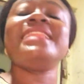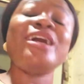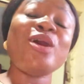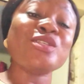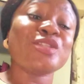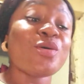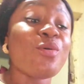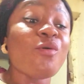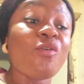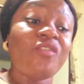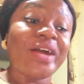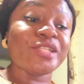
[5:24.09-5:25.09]
let us go
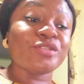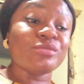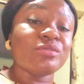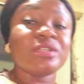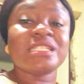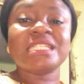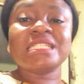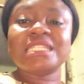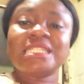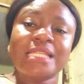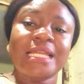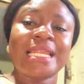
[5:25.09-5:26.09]
over to roasting
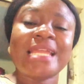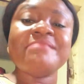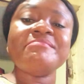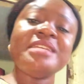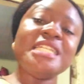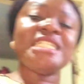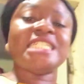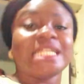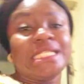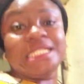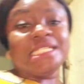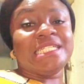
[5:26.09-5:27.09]
this thing
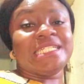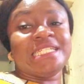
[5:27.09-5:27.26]
immediately.